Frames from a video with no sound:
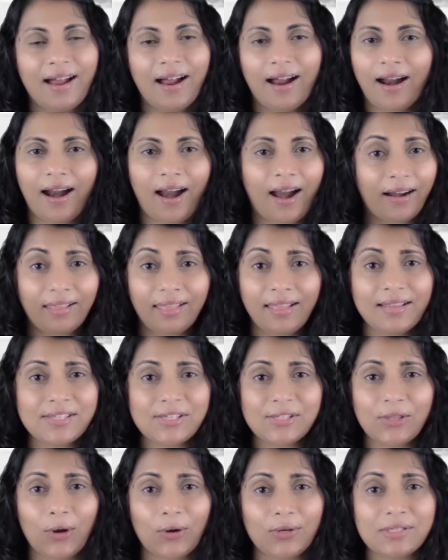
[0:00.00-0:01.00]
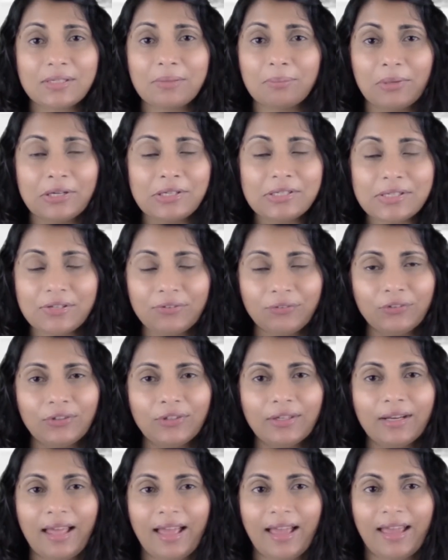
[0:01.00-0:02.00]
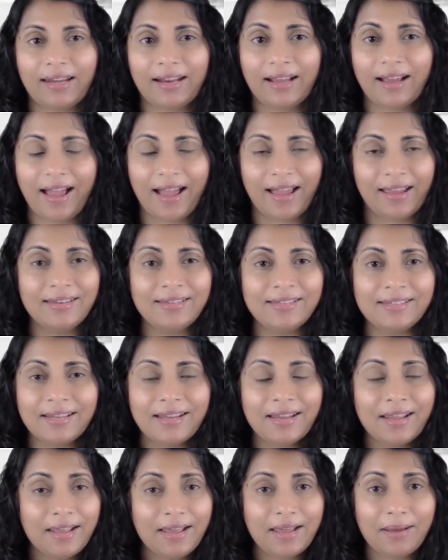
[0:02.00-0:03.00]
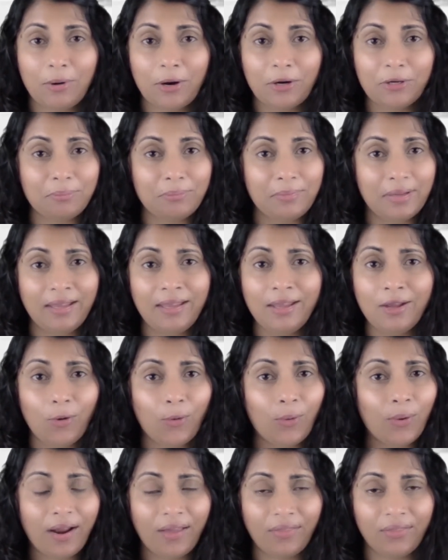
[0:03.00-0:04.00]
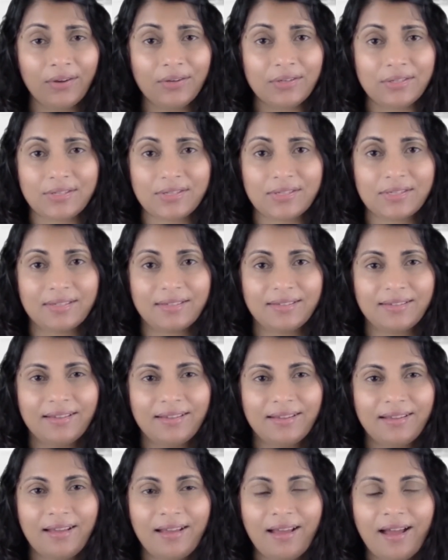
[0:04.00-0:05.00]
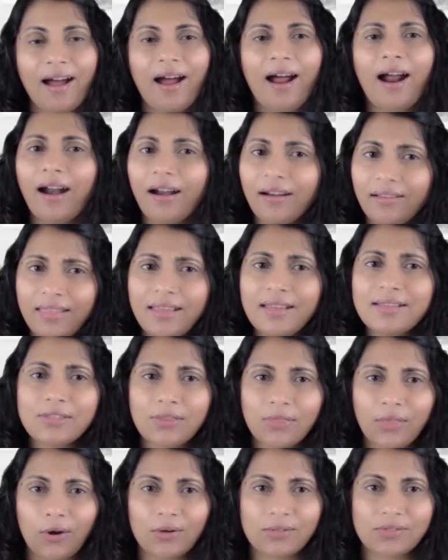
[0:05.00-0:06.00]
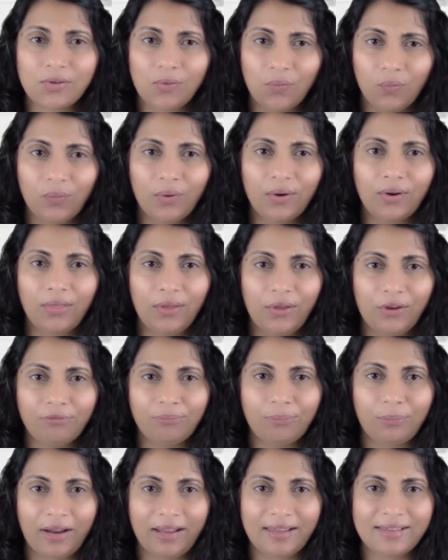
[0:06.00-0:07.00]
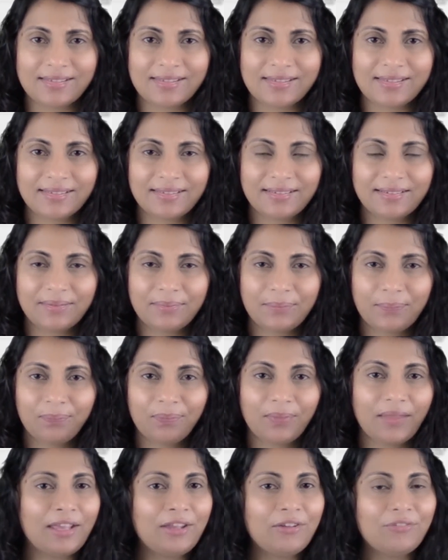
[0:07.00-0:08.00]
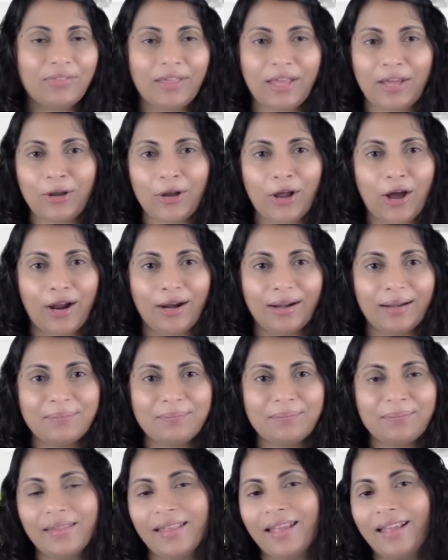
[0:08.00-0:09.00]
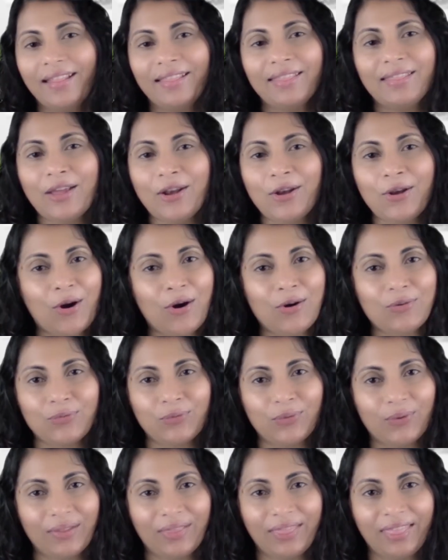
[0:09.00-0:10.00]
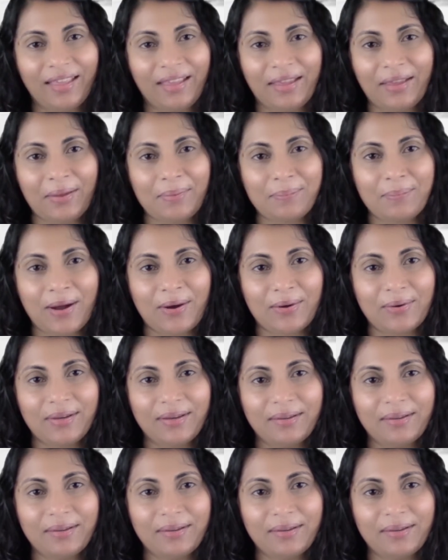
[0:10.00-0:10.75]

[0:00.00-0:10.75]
Are these thoughts merciful and kind about me or others? Are these thoughts worthy of praise? If they're not worth thinking about.